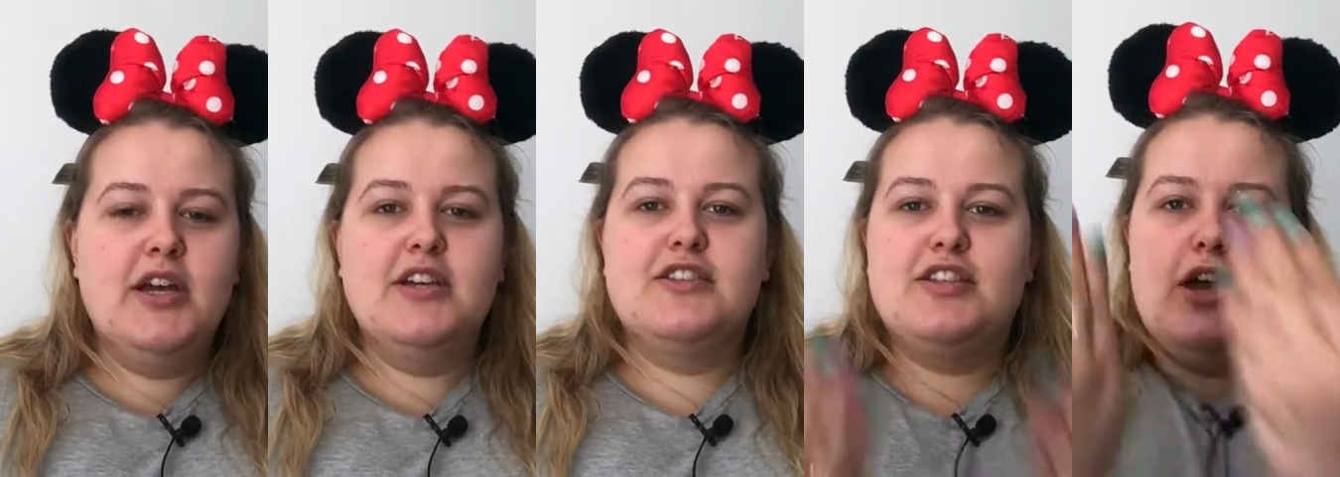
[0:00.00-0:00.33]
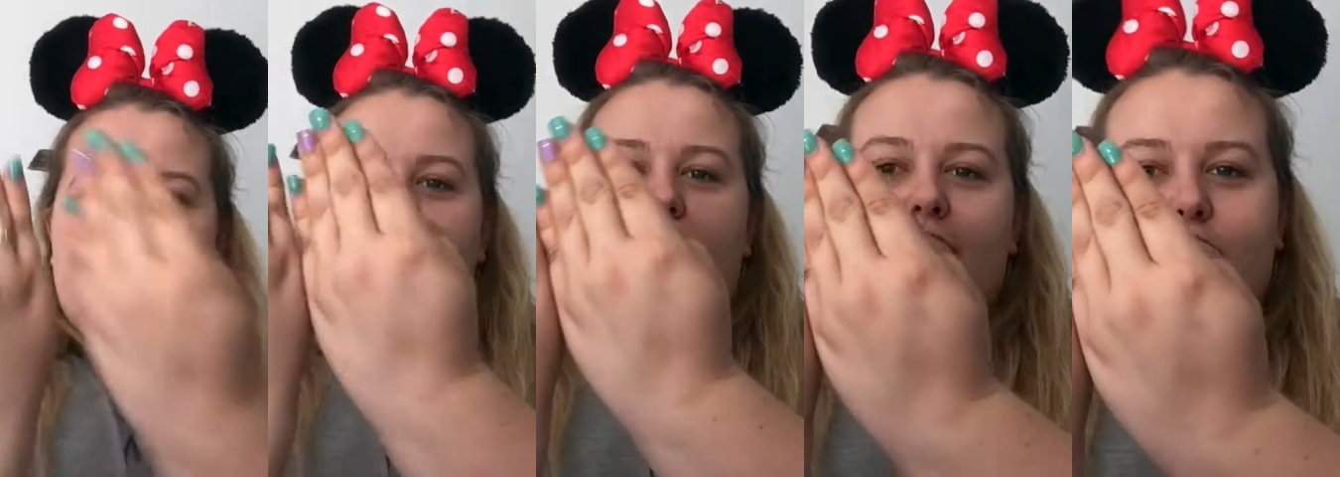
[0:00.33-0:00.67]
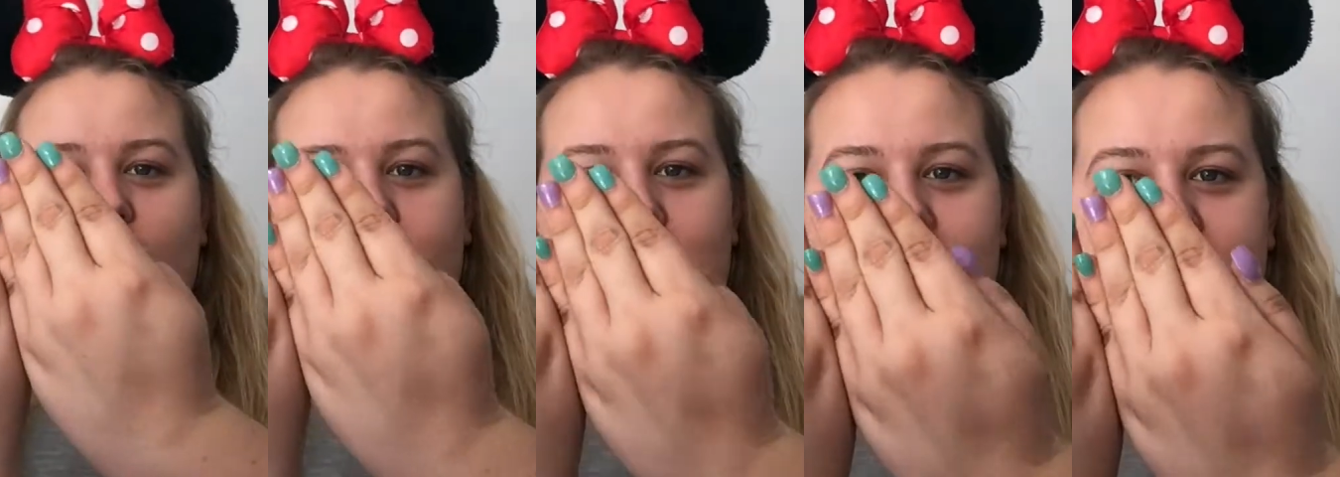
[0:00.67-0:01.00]
So I've
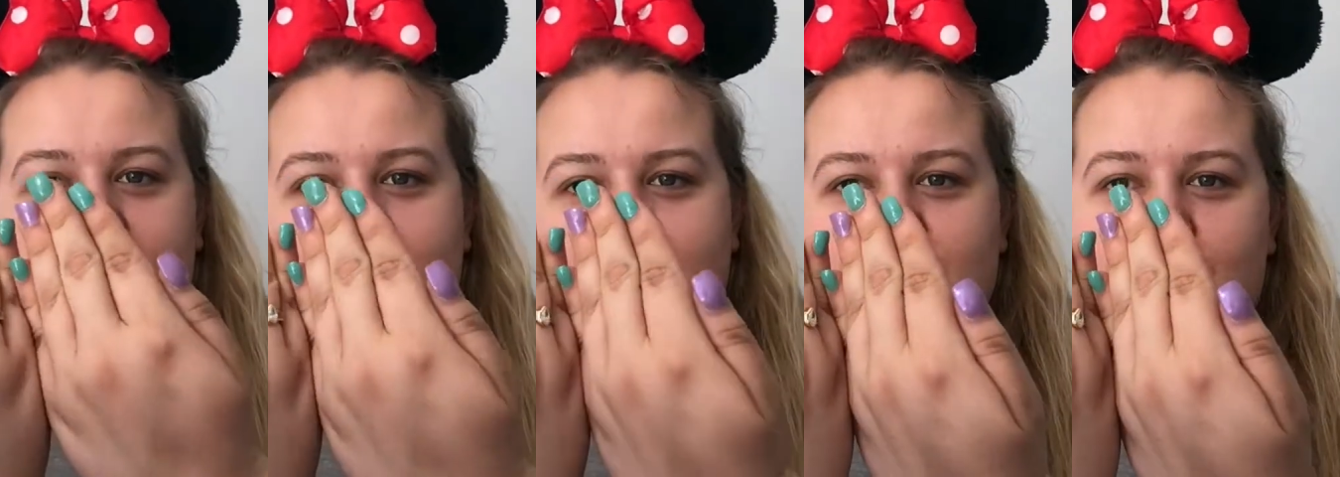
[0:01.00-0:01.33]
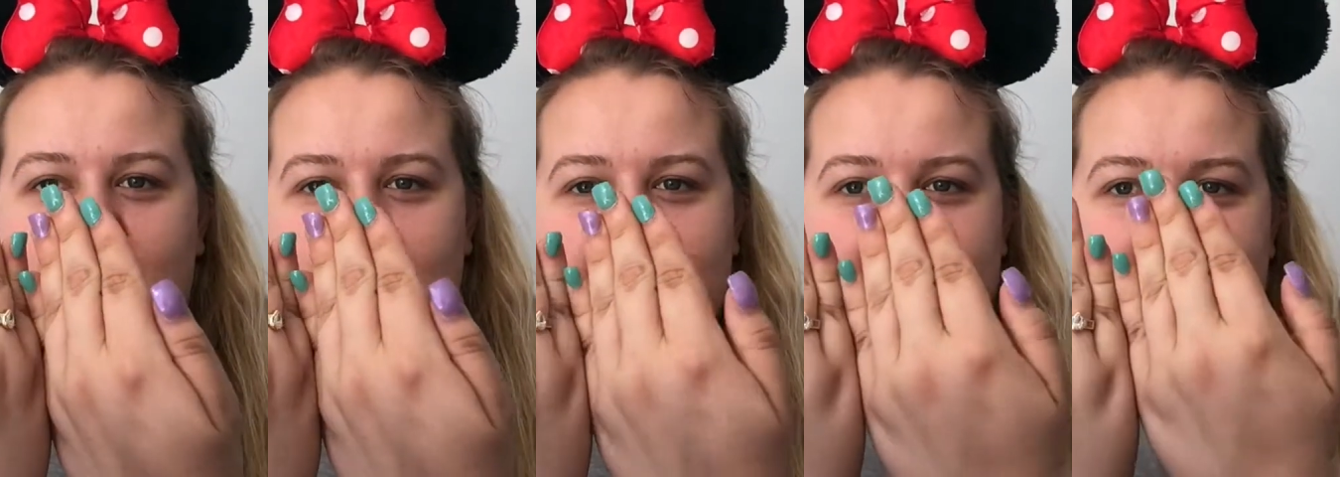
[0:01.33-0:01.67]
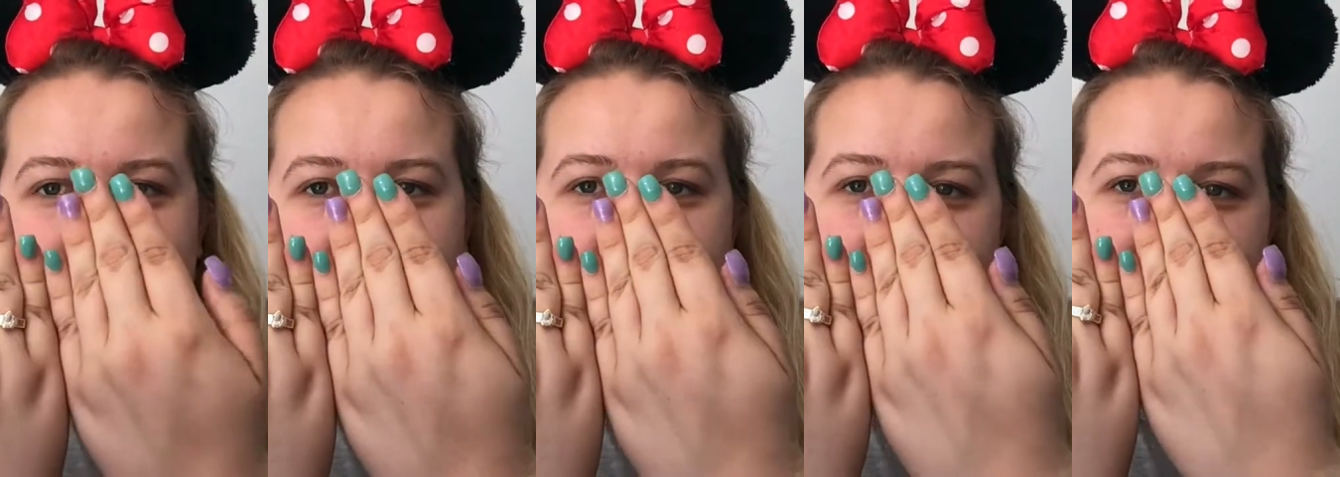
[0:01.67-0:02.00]
got my nails, Rebecca did
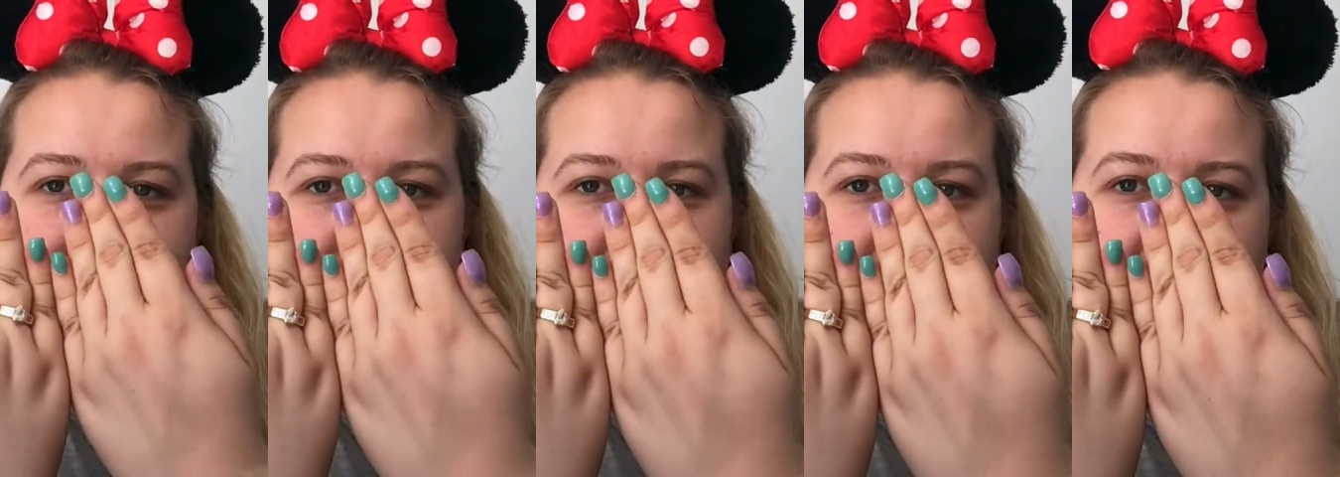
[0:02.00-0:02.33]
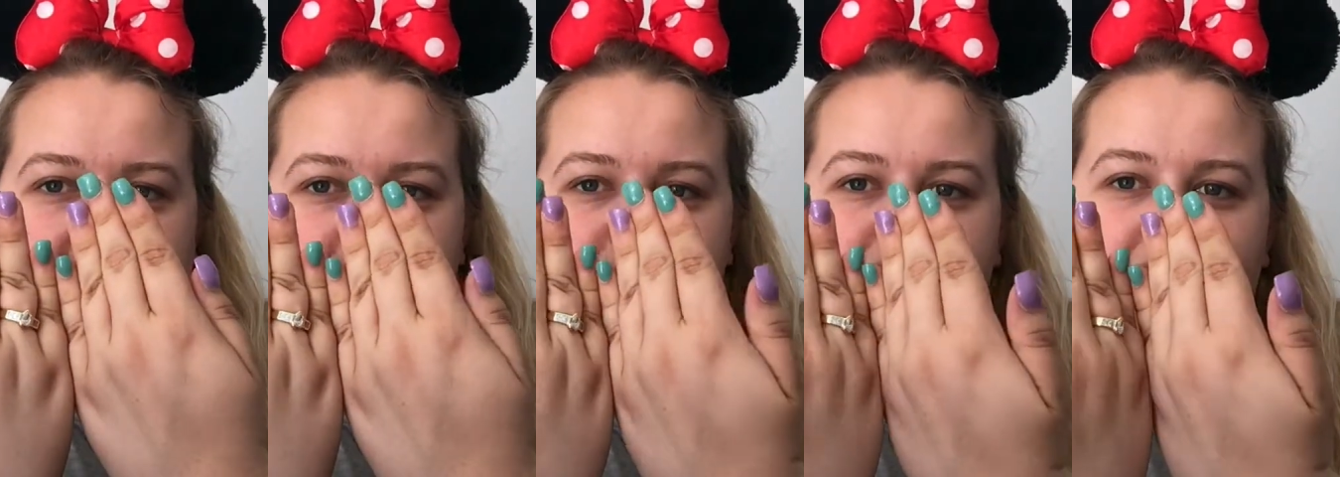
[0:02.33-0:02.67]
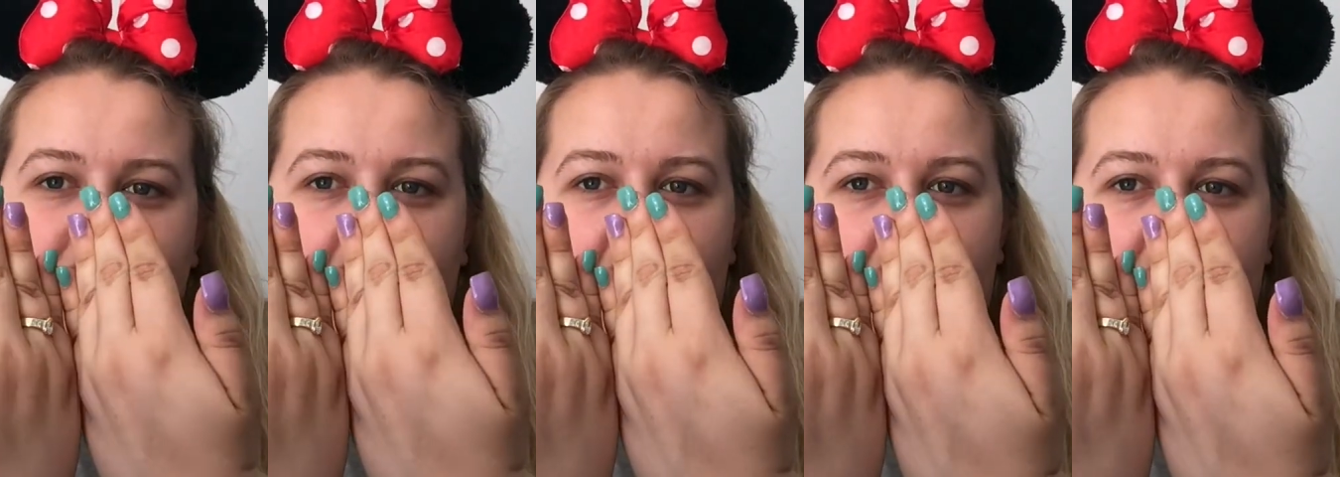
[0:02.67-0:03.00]
my nails the other night,
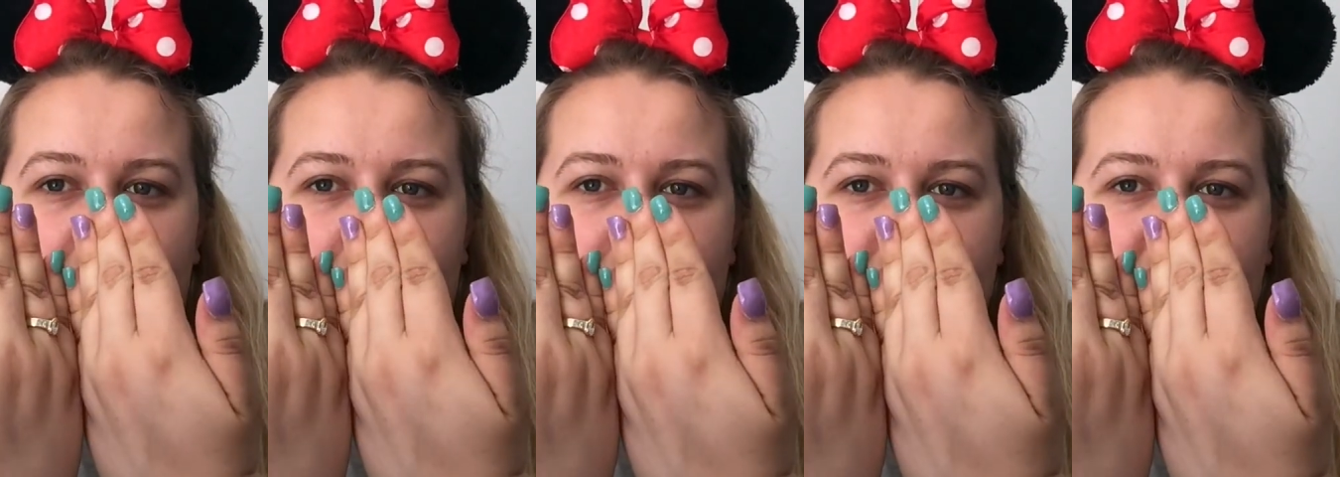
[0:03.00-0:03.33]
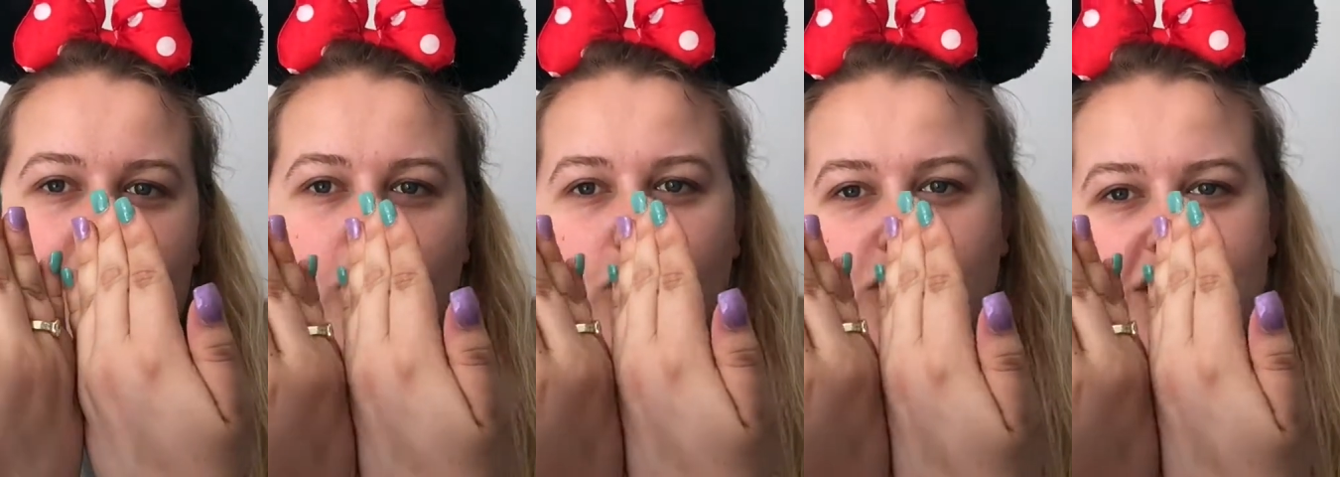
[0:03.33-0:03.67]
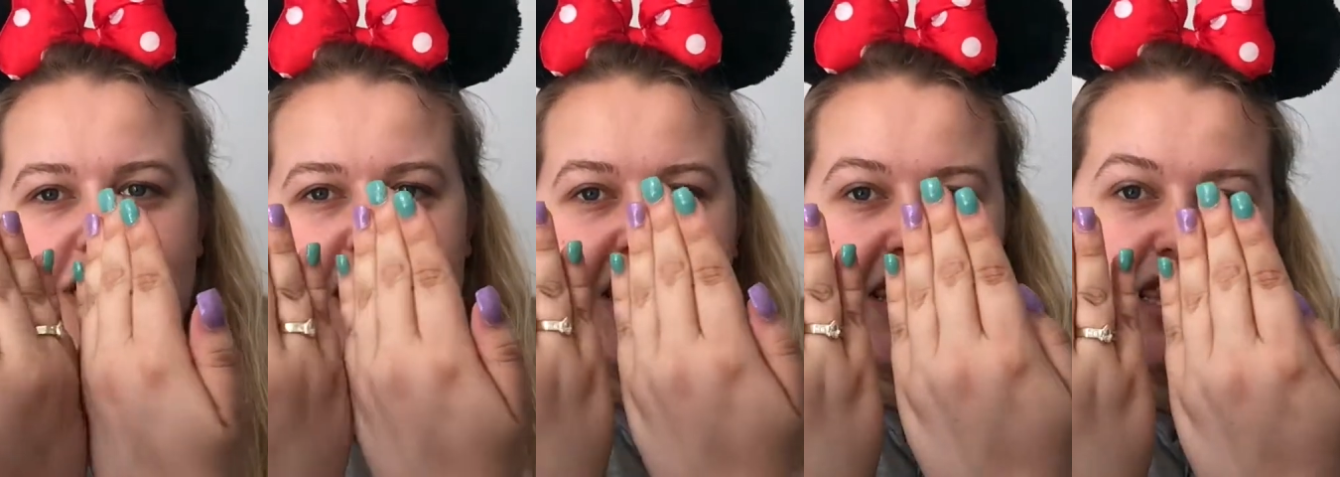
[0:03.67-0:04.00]
they're
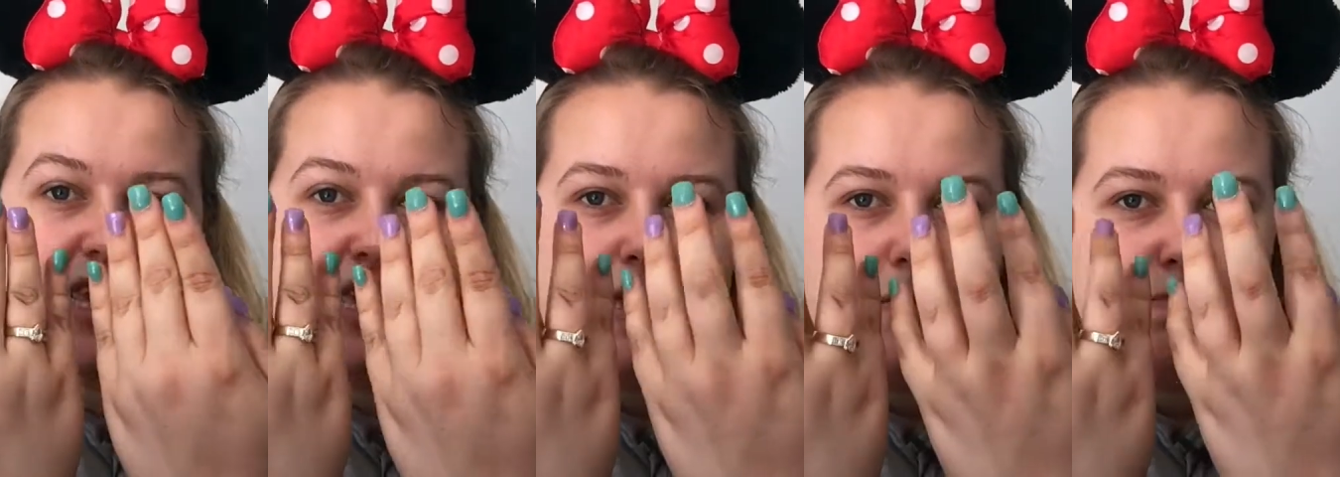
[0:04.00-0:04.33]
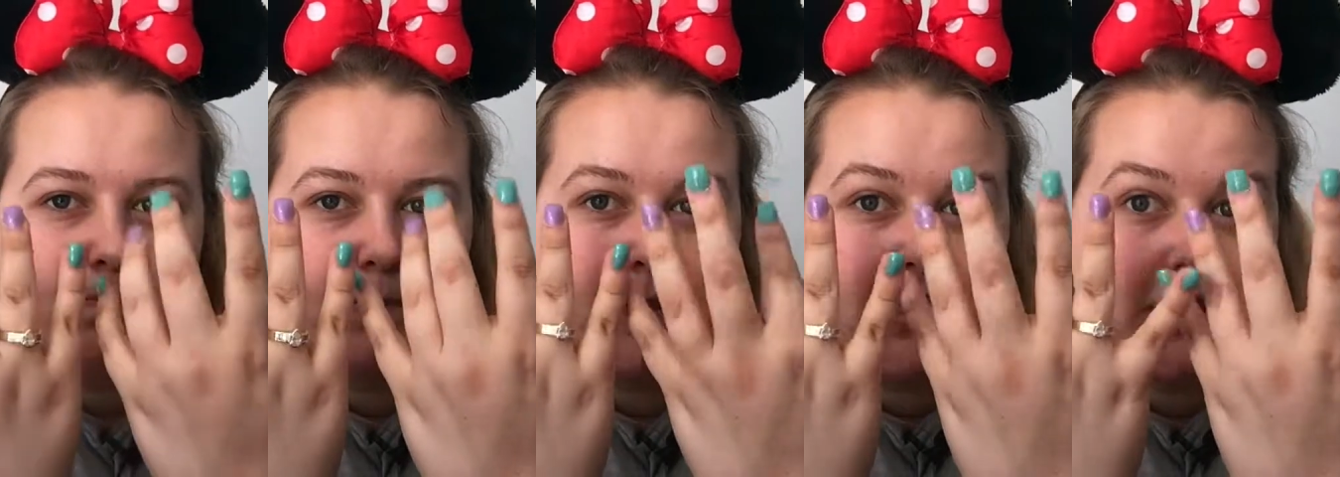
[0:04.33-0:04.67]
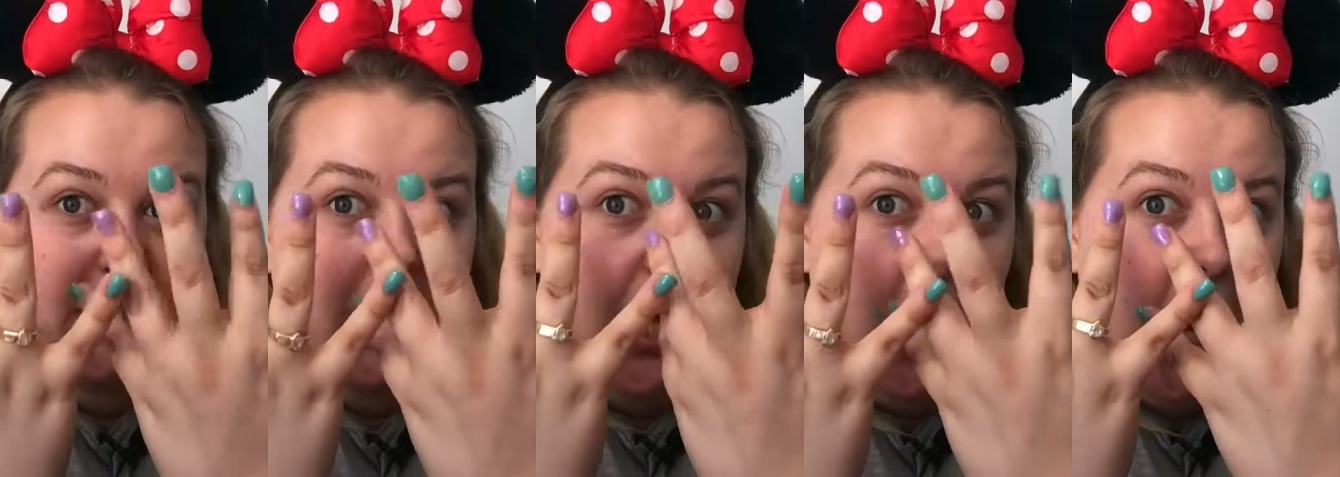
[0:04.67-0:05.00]
already themed,